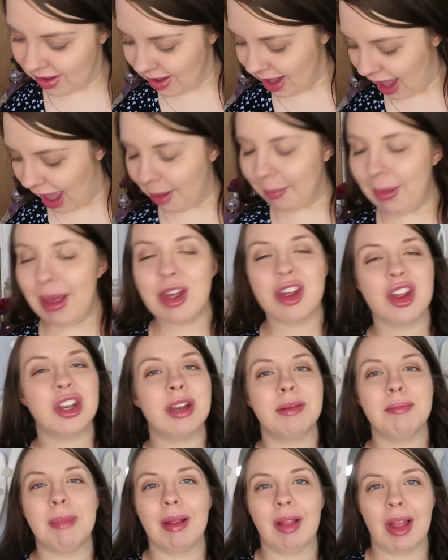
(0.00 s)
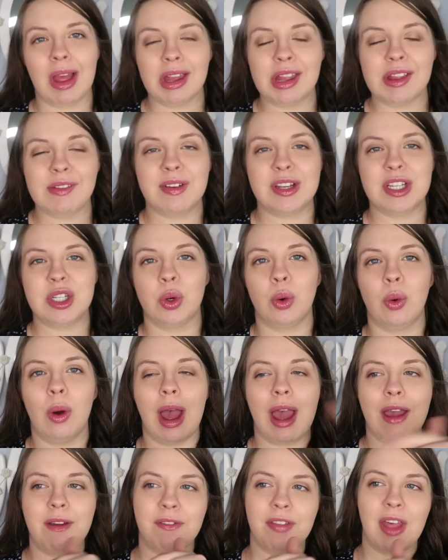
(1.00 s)
I mentioned in my last video
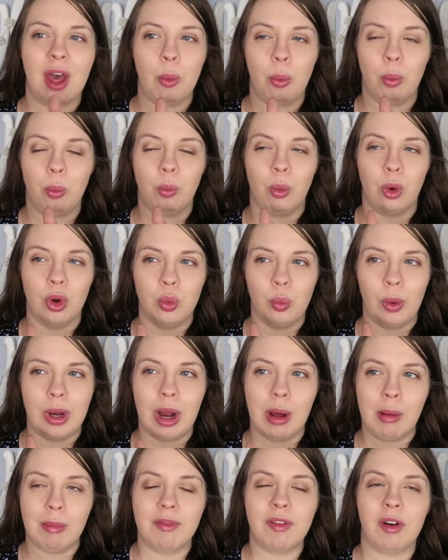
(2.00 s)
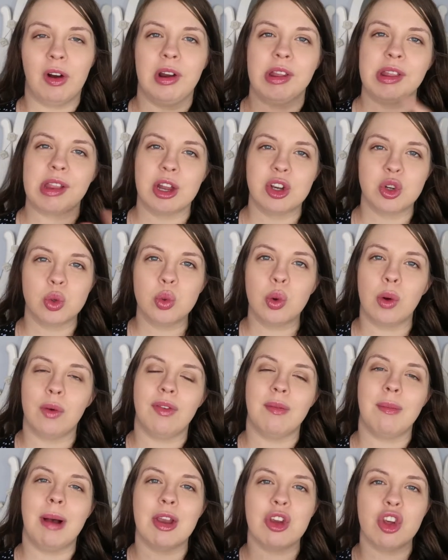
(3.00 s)
if that one went up first. I don't know if
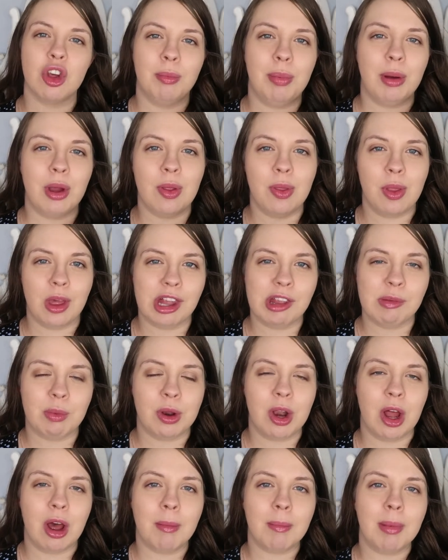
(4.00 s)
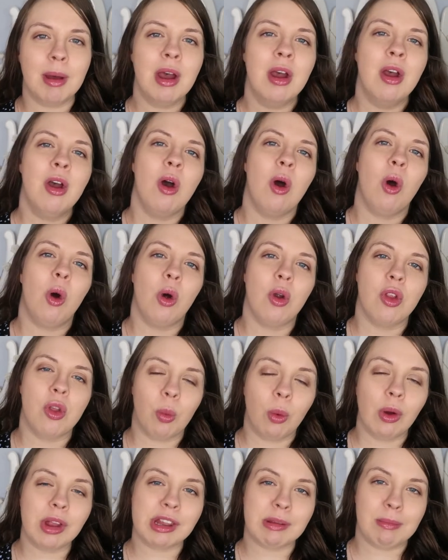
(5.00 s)
I'm actually putting this one up or the
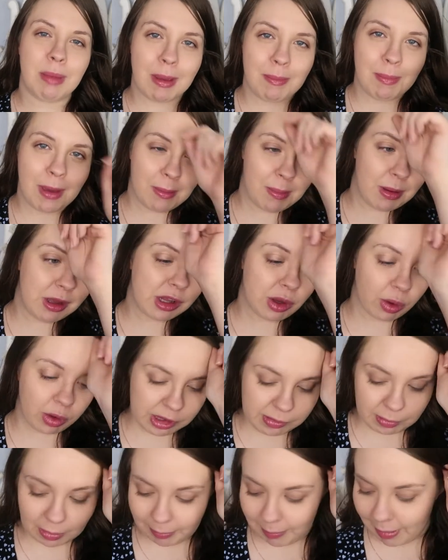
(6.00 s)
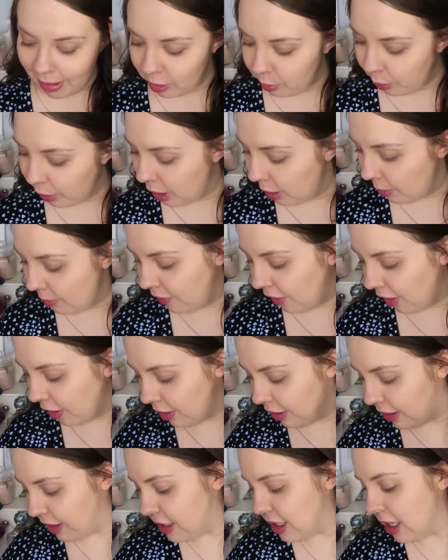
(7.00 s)
What's in My Baby's Hospital Bag one up
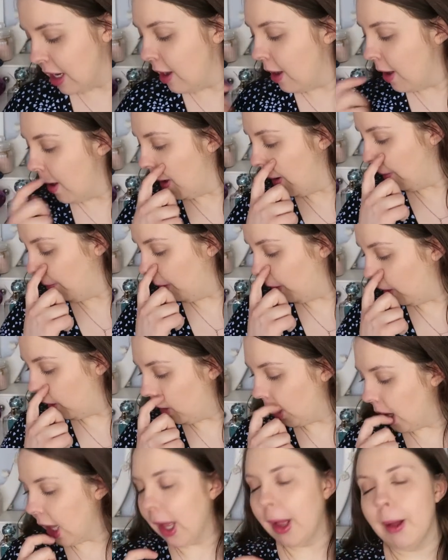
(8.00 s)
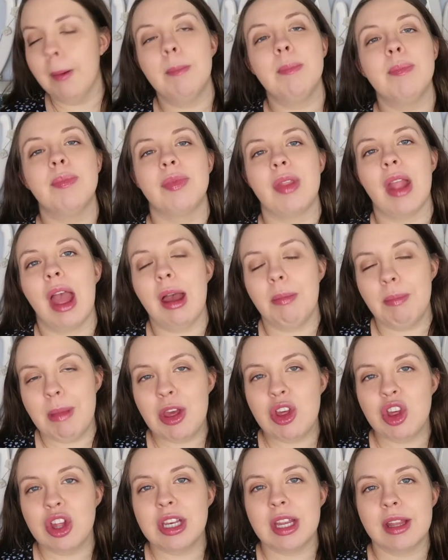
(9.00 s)
first. But I
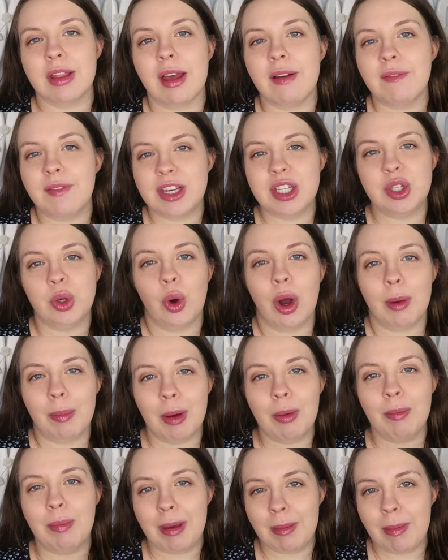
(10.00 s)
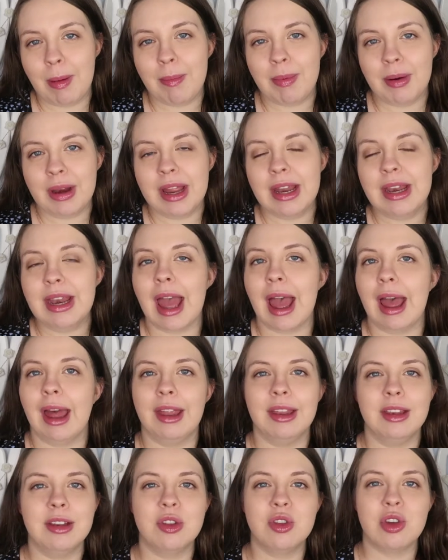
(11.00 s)
mentioned in that video about baby brain
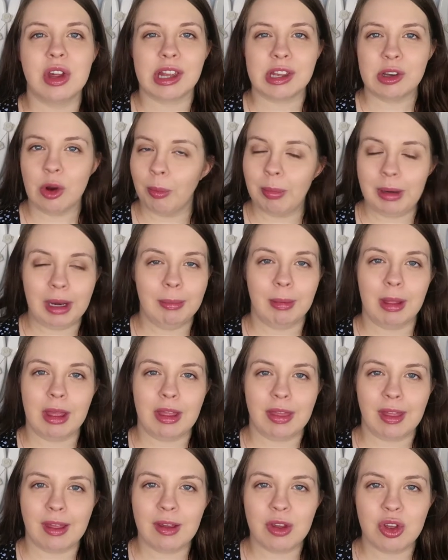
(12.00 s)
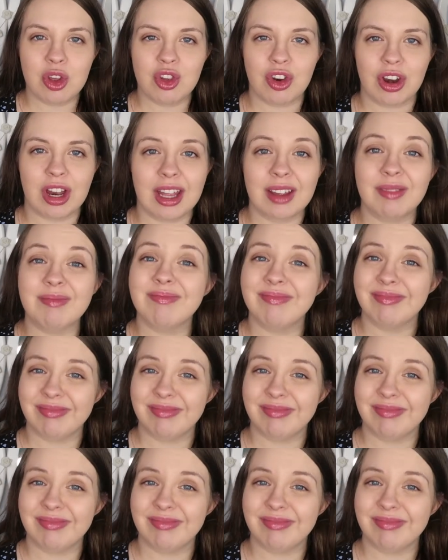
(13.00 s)
and just not being able to think straight.